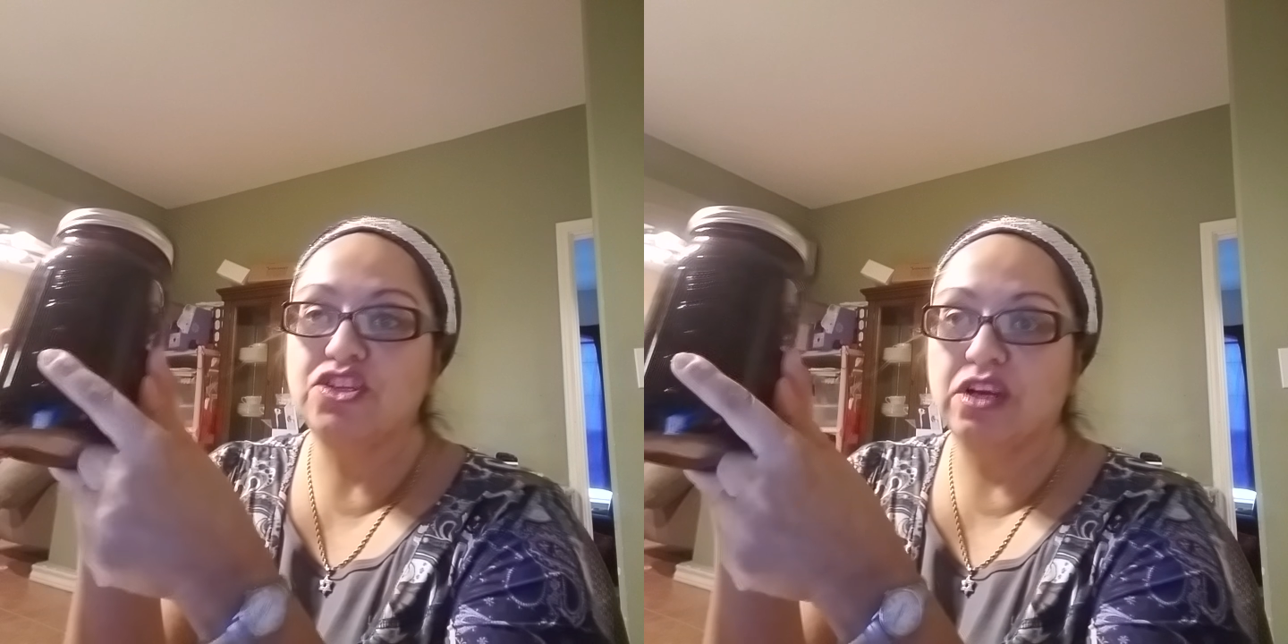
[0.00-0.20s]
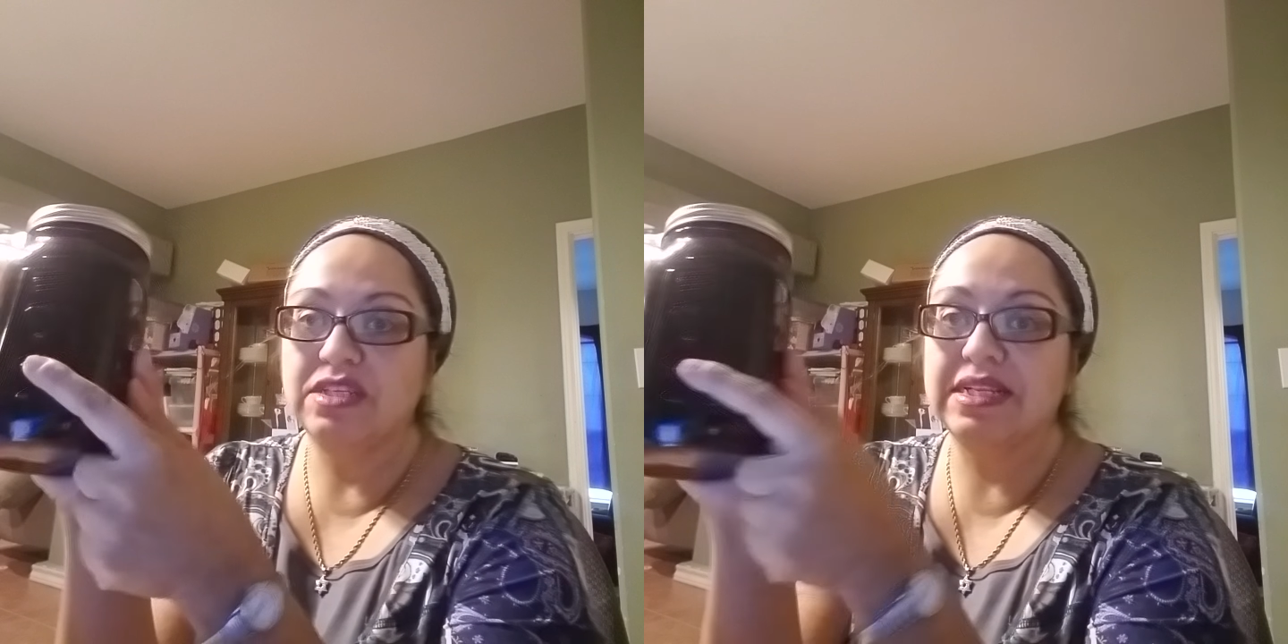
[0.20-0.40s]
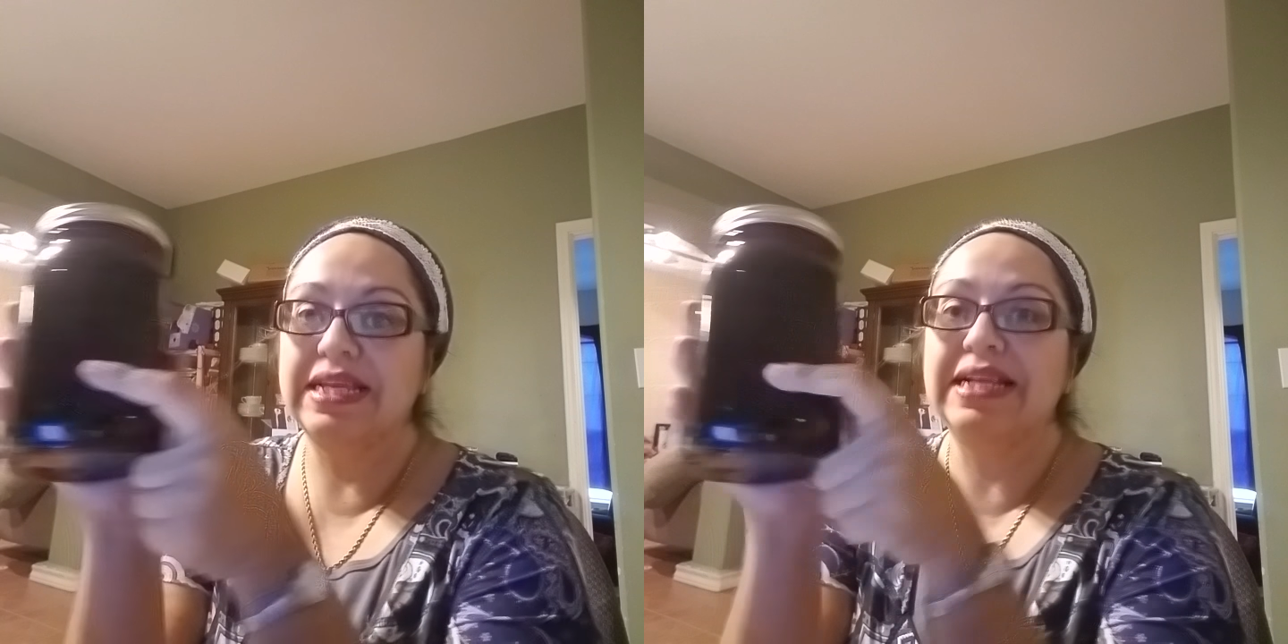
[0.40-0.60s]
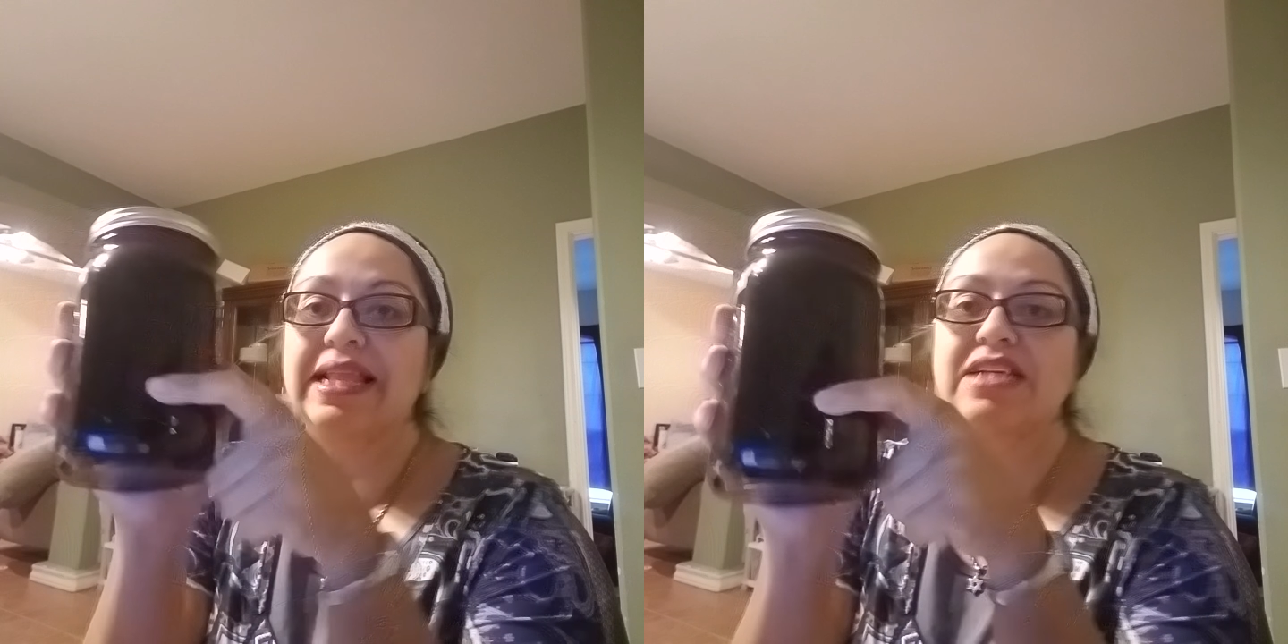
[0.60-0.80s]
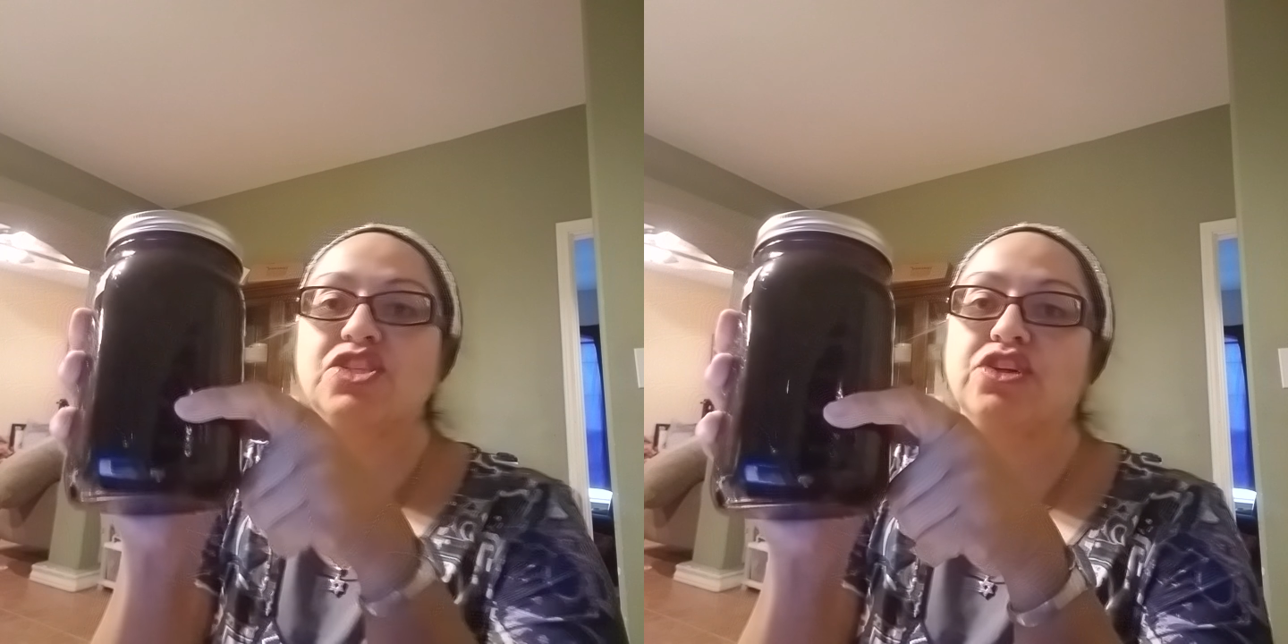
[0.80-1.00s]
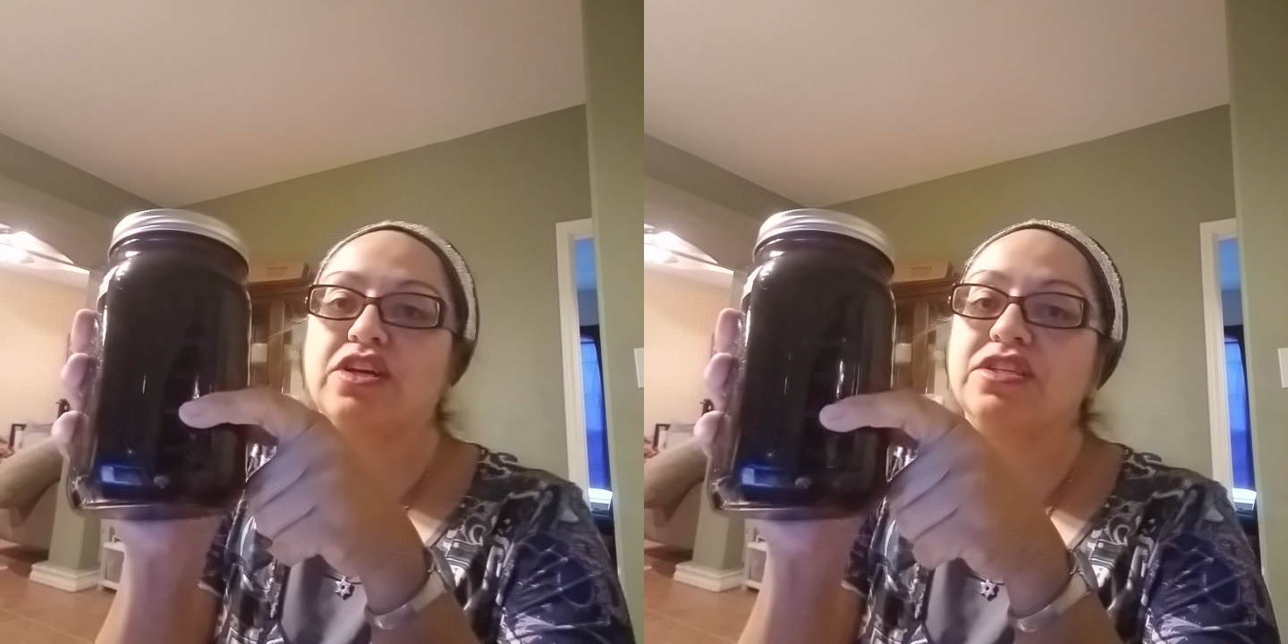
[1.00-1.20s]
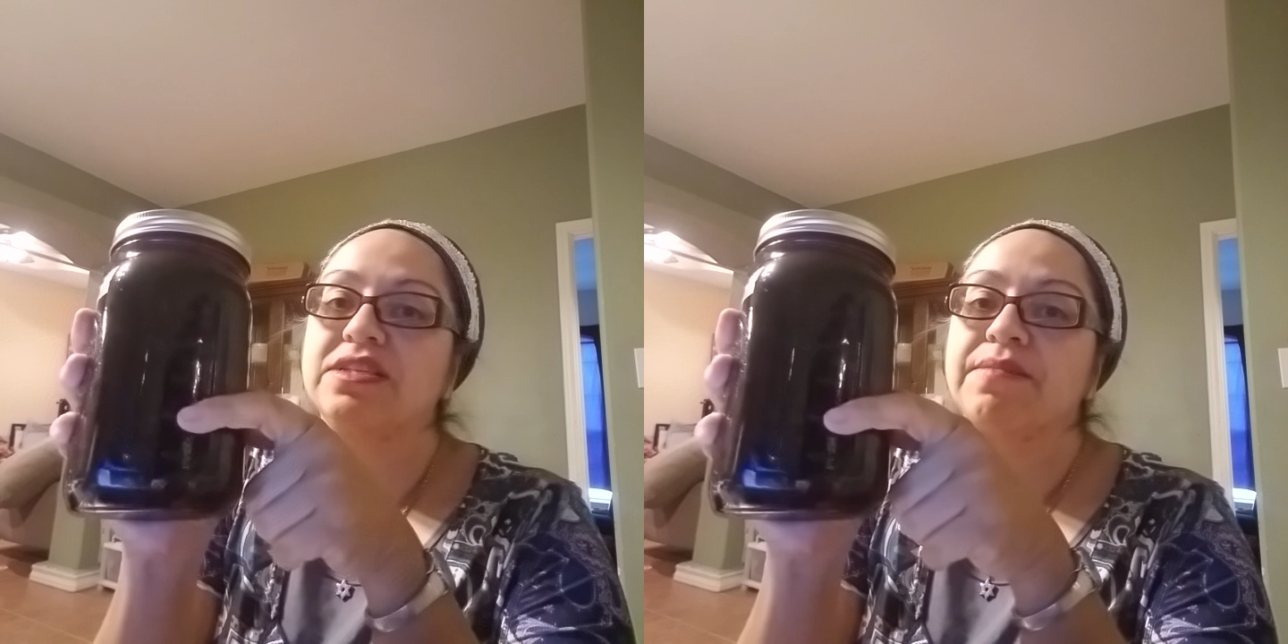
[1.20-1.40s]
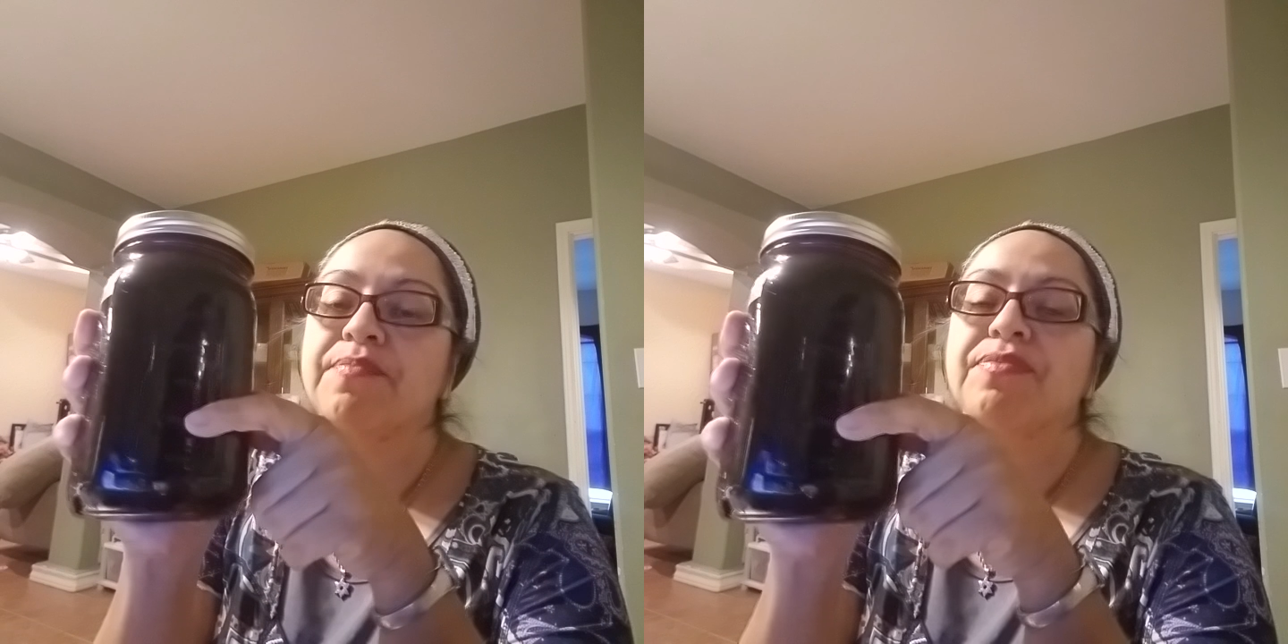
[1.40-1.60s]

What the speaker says: jars, clean glass jars.